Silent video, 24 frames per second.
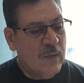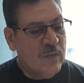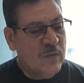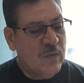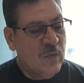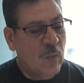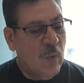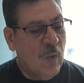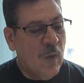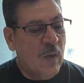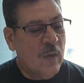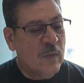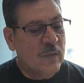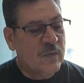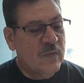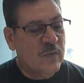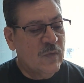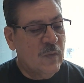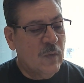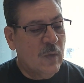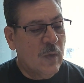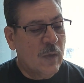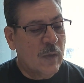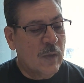so
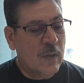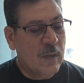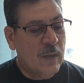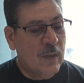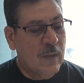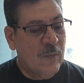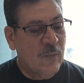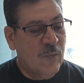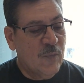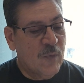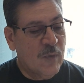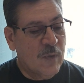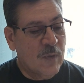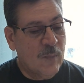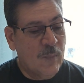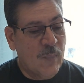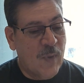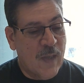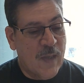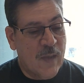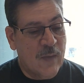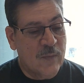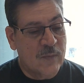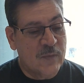also our comfort
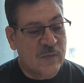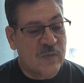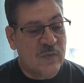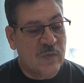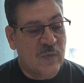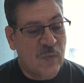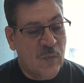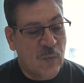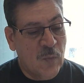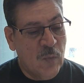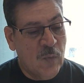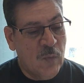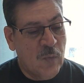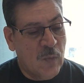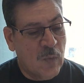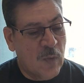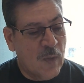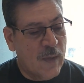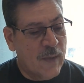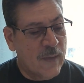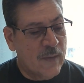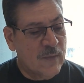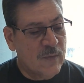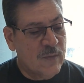abounds through
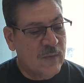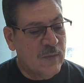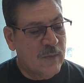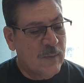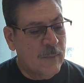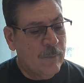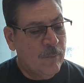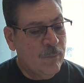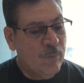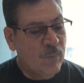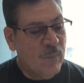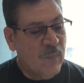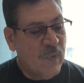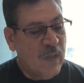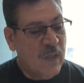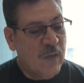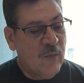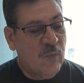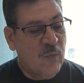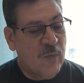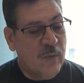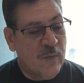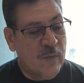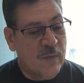Christ.
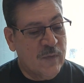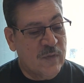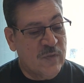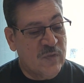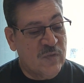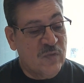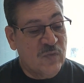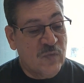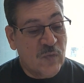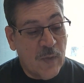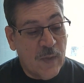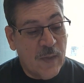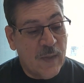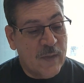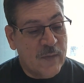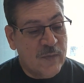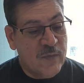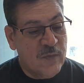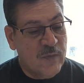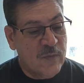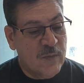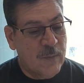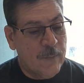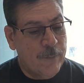If we are
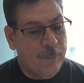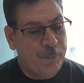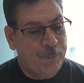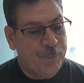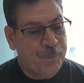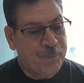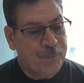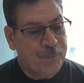distressed,